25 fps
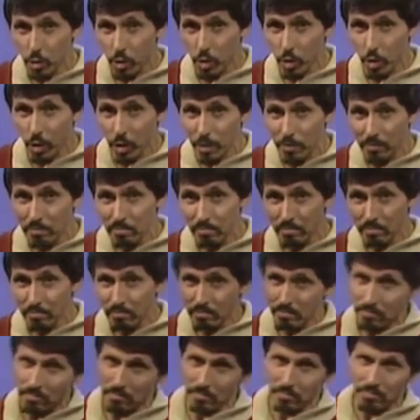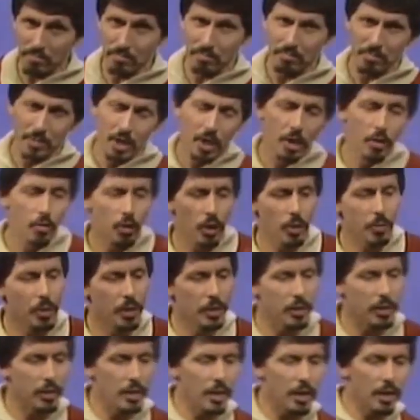a straw. Hmm, what
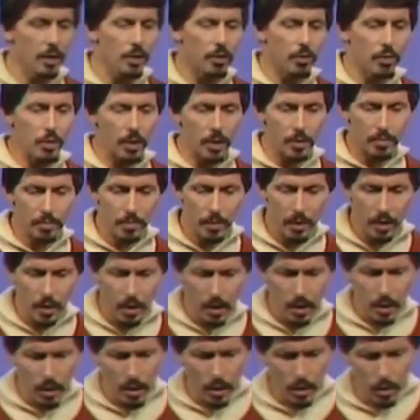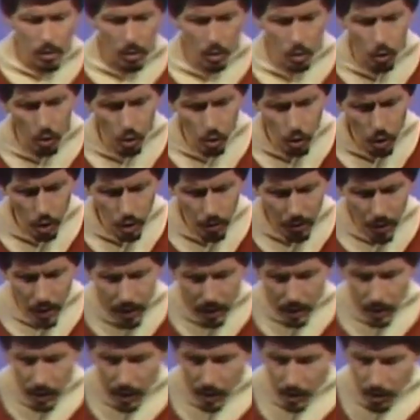about the cutlery? All of
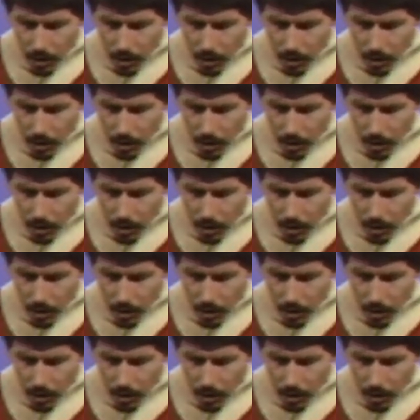that